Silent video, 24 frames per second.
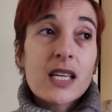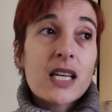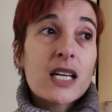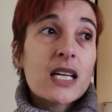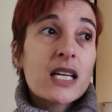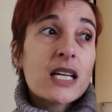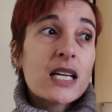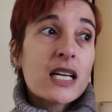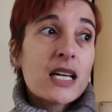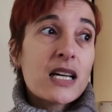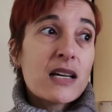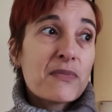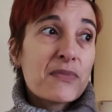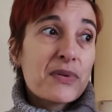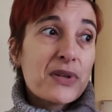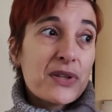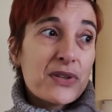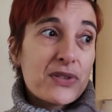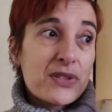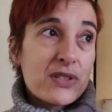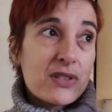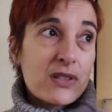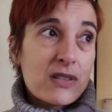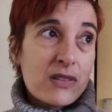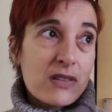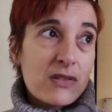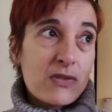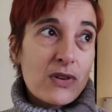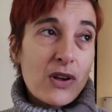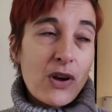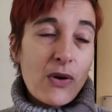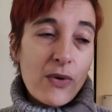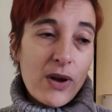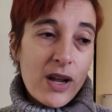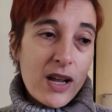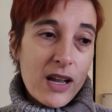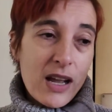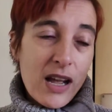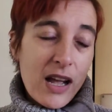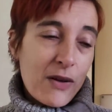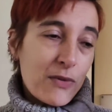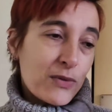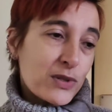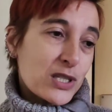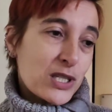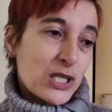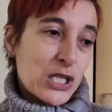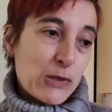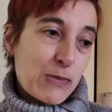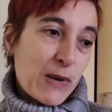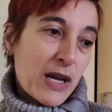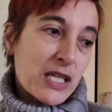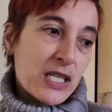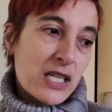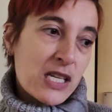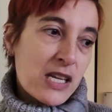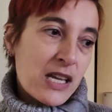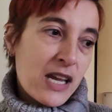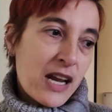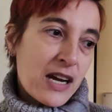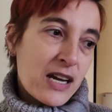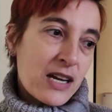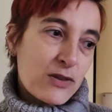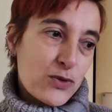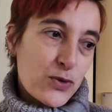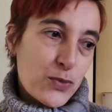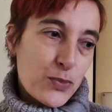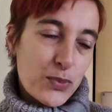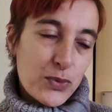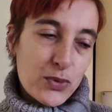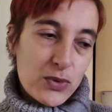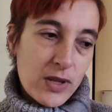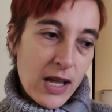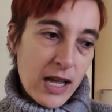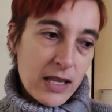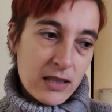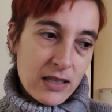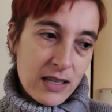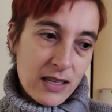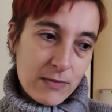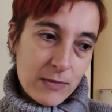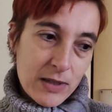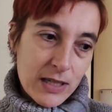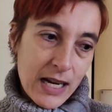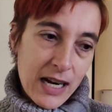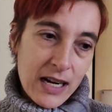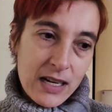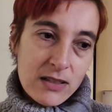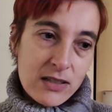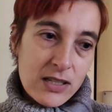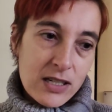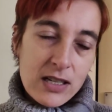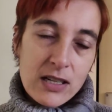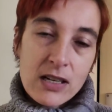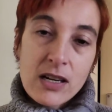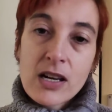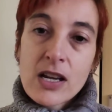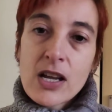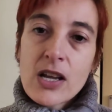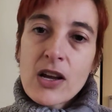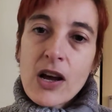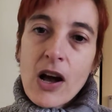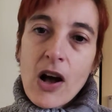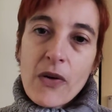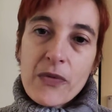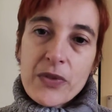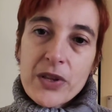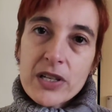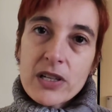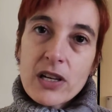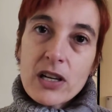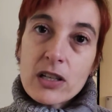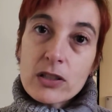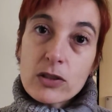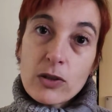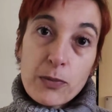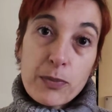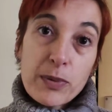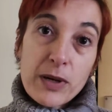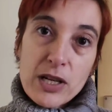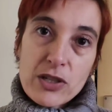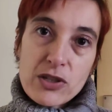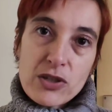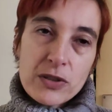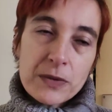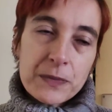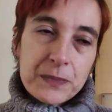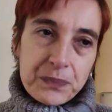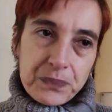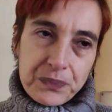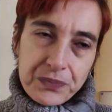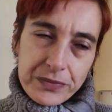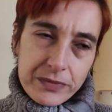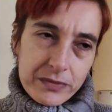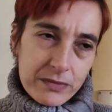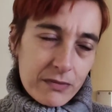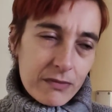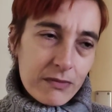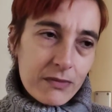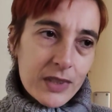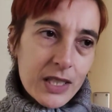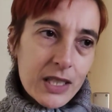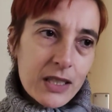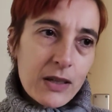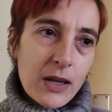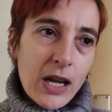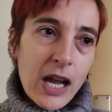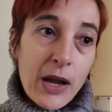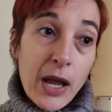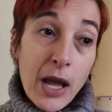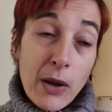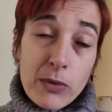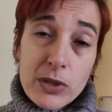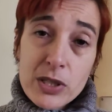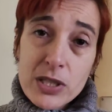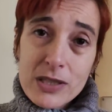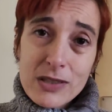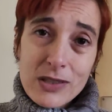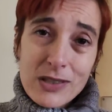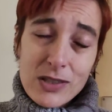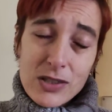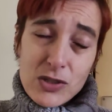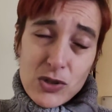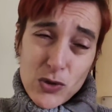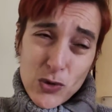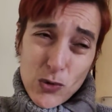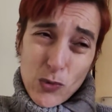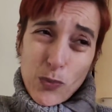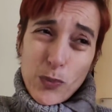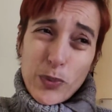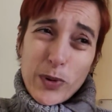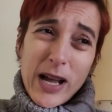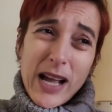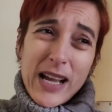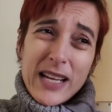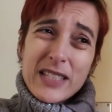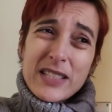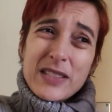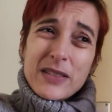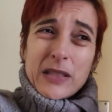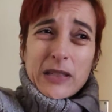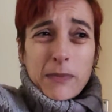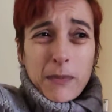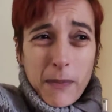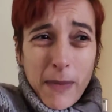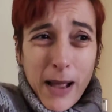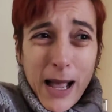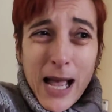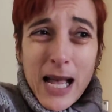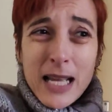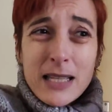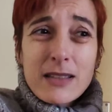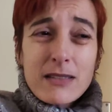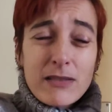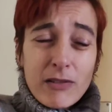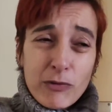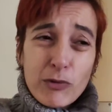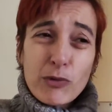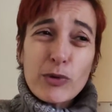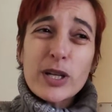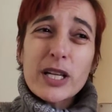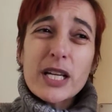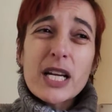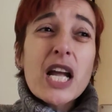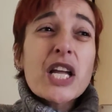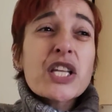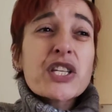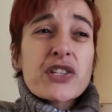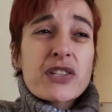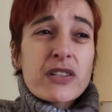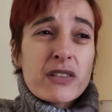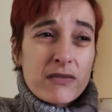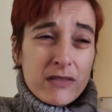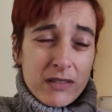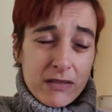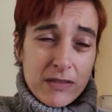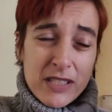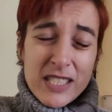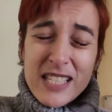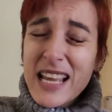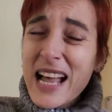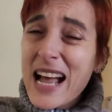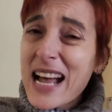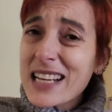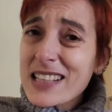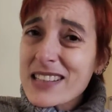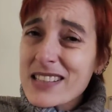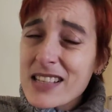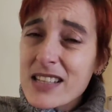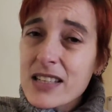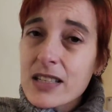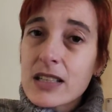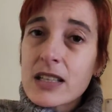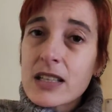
uh, because, you know, I, I was expecting her to put that character under a lot of pressure. Uh, I was surprised, mad, enraged, sad